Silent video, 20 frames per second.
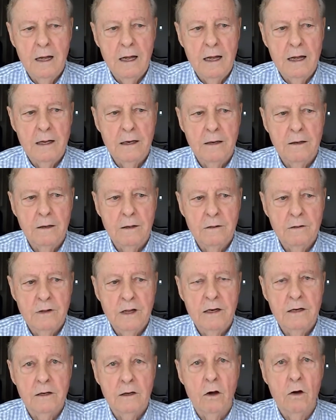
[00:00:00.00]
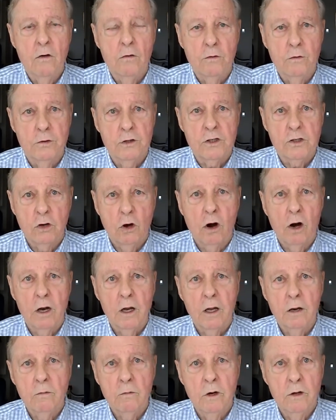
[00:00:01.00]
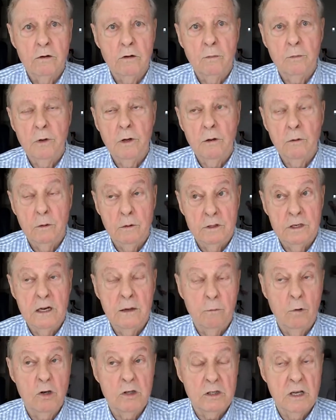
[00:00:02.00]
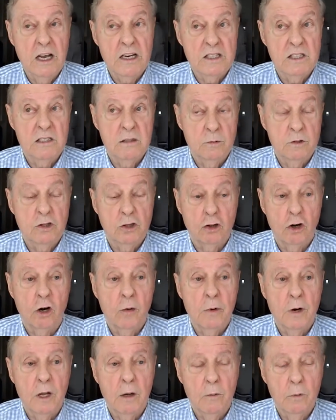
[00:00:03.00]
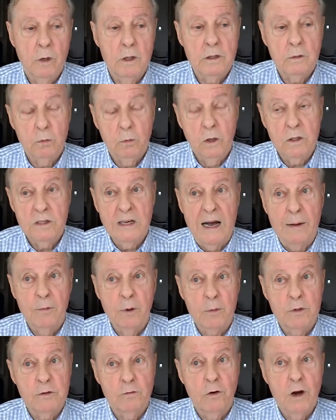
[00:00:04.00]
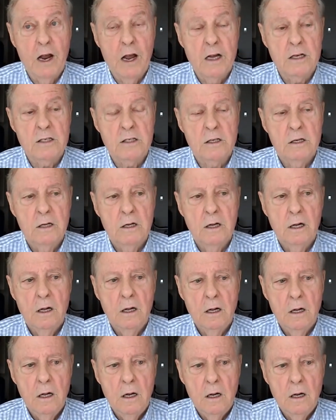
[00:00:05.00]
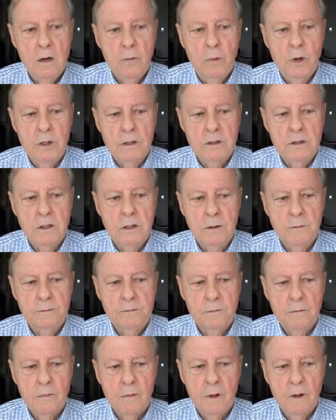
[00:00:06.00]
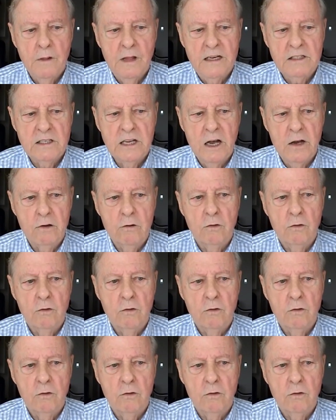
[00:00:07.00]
and uh, then go for the target, whether it be, in most cases it was Germany, one, one time it was France. But um, that's how